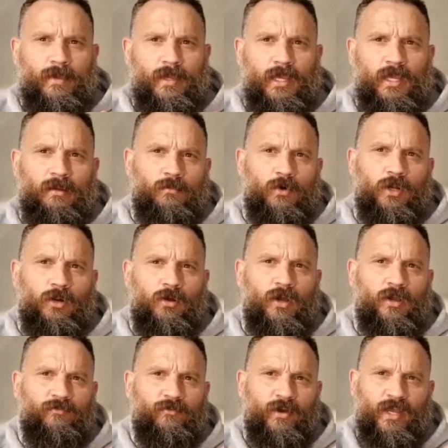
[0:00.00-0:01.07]
In my
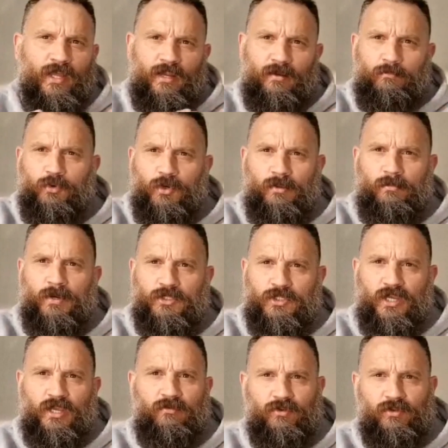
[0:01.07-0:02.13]
life I had it pretty much
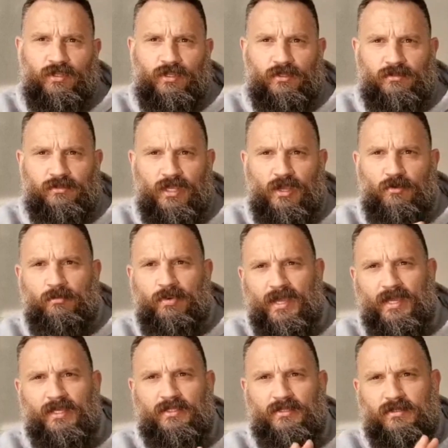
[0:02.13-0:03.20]
everything down
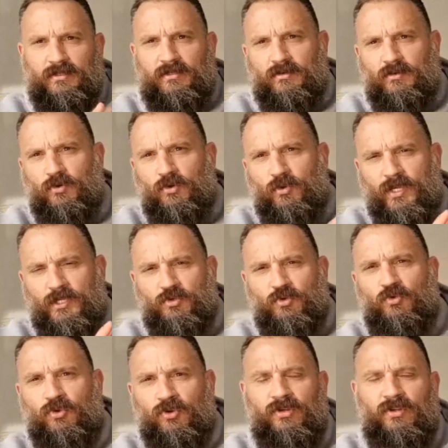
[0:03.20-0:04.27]
packed, always
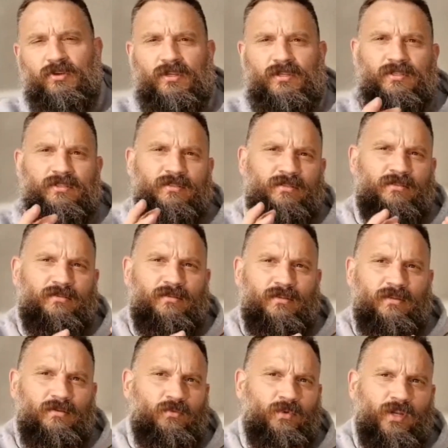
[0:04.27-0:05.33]
organized.
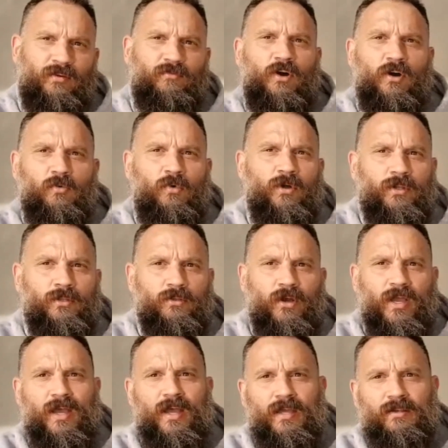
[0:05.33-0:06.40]
Whatever I wanted I
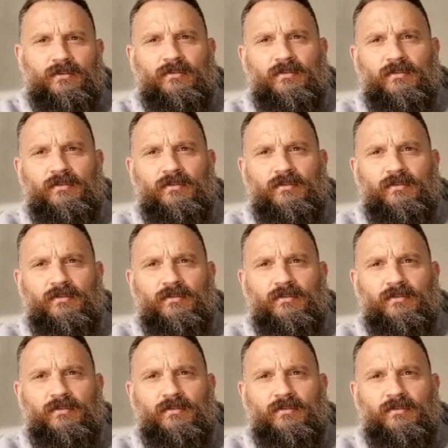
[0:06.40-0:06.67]
had,